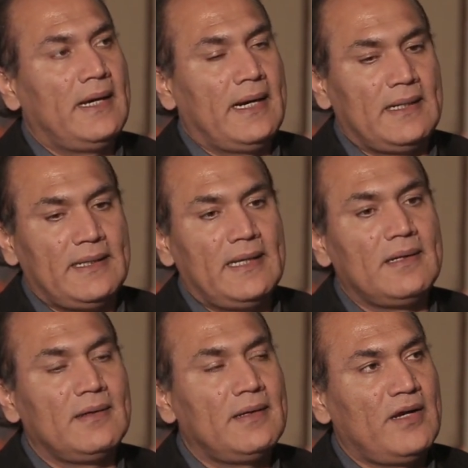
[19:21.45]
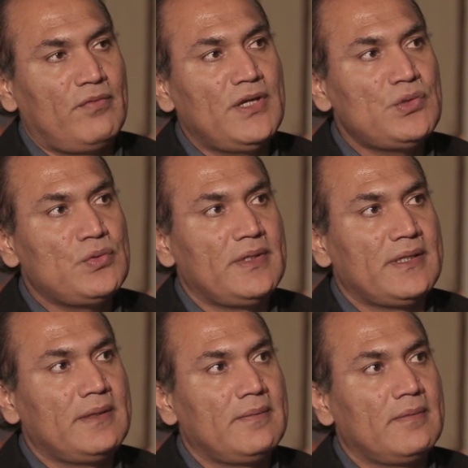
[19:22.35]
and then
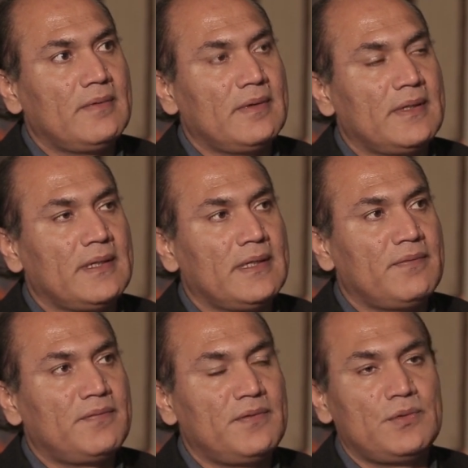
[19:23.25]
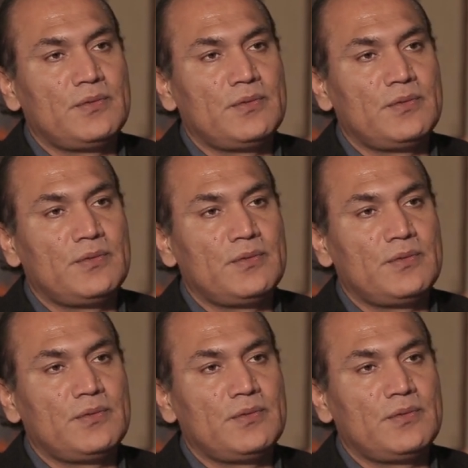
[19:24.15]
eventually, if due